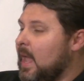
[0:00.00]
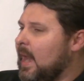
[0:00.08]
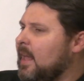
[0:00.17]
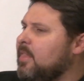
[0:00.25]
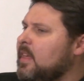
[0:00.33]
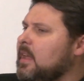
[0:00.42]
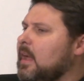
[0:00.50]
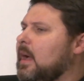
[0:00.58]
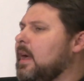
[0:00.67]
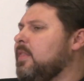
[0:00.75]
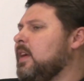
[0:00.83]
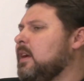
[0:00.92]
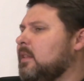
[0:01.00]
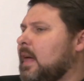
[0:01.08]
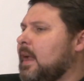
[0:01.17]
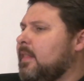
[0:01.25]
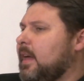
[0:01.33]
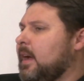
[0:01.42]
And I think a
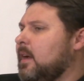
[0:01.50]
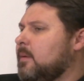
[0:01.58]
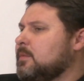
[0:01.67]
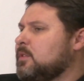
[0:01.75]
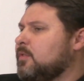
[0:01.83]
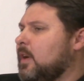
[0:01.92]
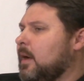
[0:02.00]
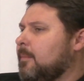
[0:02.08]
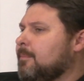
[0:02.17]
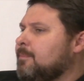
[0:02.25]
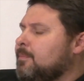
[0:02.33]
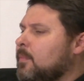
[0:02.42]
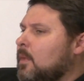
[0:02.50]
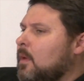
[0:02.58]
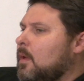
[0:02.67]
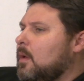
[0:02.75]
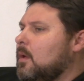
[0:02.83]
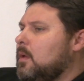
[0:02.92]
lot of that comes from,
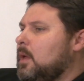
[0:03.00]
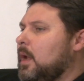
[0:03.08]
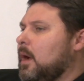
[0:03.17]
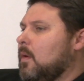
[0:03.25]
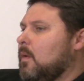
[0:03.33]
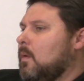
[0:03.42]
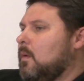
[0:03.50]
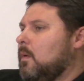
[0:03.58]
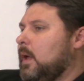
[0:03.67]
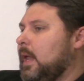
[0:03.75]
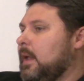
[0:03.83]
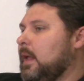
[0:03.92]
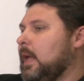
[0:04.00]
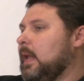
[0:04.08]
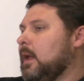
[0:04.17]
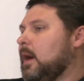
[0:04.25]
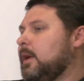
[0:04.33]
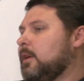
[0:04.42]

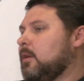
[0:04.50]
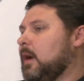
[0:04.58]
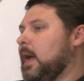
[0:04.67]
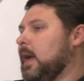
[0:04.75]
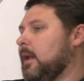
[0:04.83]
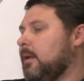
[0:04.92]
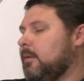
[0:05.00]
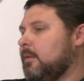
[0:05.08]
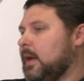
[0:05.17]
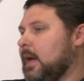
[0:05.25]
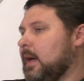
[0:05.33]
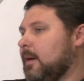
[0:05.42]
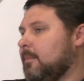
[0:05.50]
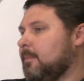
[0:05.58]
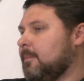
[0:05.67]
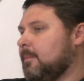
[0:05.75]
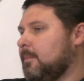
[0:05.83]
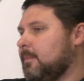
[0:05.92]
in undergrad,
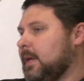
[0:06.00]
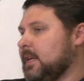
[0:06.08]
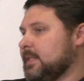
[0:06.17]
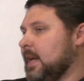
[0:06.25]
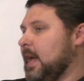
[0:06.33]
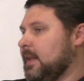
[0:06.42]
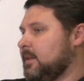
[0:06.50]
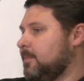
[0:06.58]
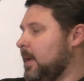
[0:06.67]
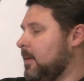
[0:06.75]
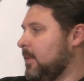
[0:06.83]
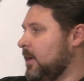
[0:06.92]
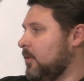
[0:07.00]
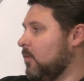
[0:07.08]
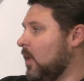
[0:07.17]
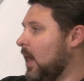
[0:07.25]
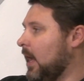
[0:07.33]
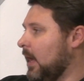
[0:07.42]
because I had to pay my
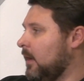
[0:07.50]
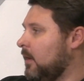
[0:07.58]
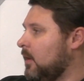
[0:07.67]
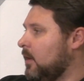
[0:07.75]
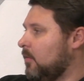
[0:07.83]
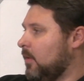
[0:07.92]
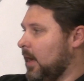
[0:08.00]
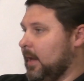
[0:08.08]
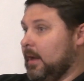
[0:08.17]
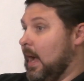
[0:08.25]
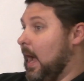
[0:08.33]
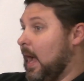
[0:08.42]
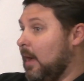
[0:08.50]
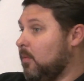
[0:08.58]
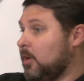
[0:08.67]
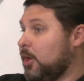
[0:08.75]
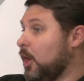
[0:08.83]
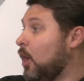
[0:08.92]
own way, right? I
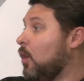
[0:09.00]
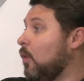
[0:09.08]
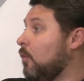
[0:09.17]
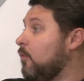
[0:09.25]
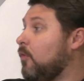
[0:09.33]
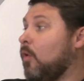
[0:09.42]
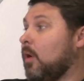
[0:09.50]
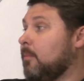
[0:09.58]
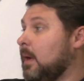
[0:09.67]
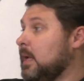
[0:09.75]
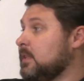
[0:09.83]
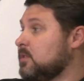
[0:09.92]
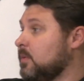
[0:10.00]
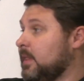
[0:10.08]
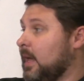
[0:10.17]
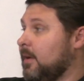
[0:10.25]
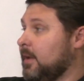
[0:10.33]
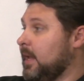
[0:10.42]
would go 4 months
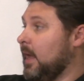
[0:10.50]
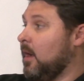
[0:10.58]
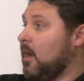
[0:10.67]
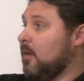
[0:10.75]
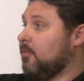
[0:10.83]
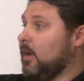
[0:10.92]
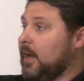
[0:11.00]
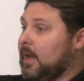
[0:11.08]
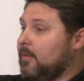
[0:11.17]
without a day off, right? I